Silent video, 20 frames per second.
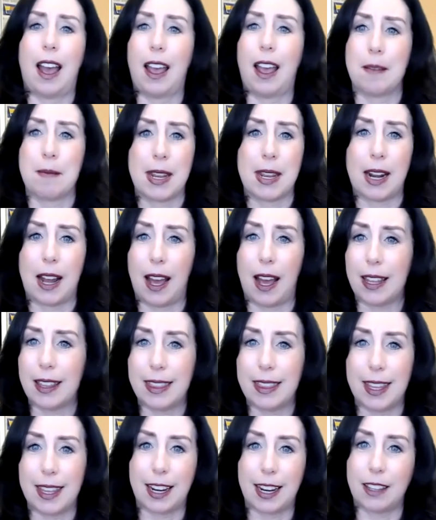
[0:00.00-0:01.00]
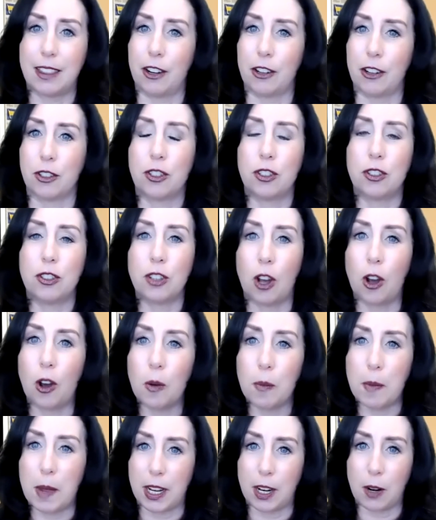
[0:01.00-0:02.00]
I, I mean, I think there's
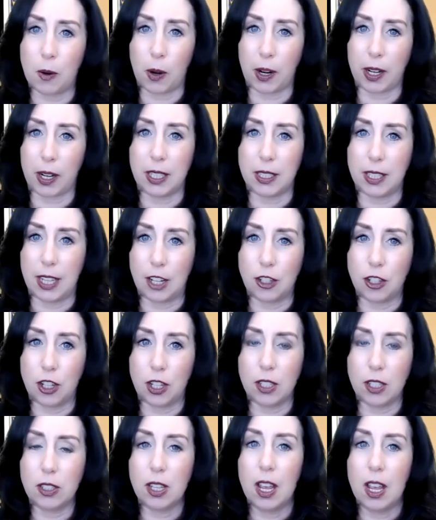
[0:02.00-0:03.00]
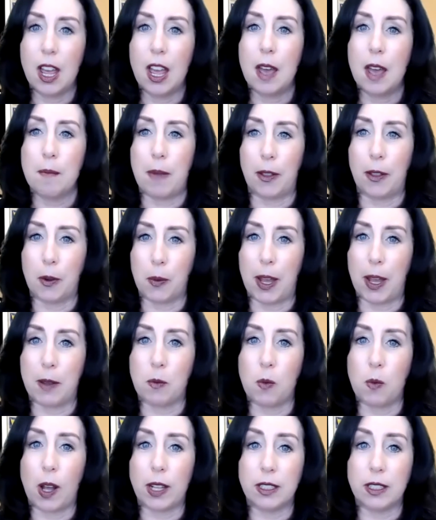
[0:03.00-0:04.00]
so many organizations, by the way,
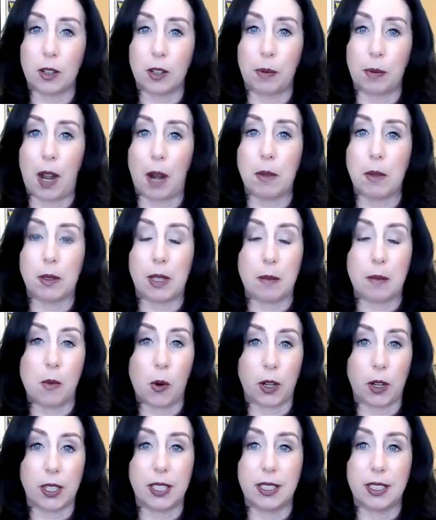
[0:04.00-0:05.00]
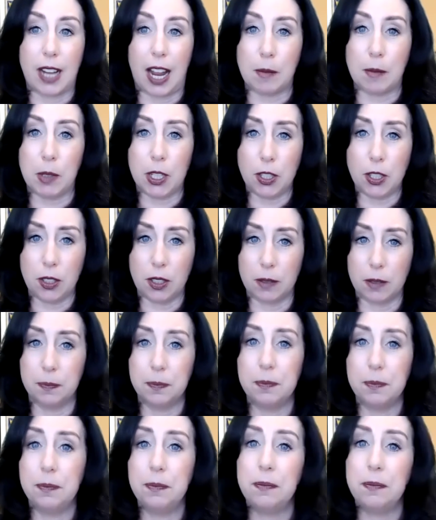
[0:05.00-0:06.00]
ones that are probably more established
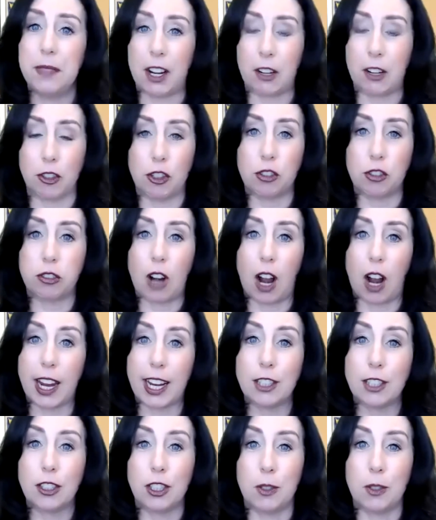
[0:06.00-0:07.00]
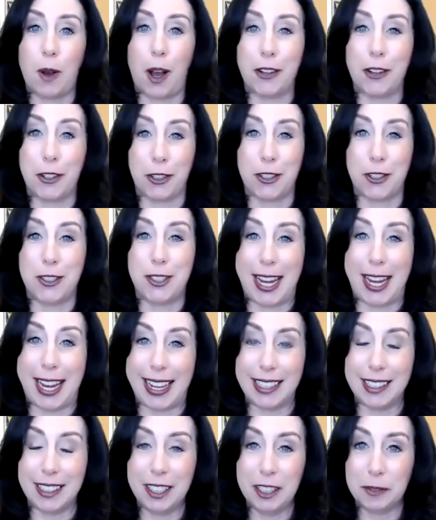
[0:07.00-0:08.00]
that are trying to
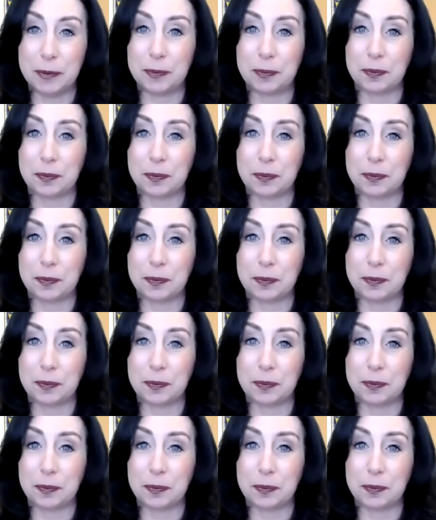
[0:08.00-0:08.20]
understand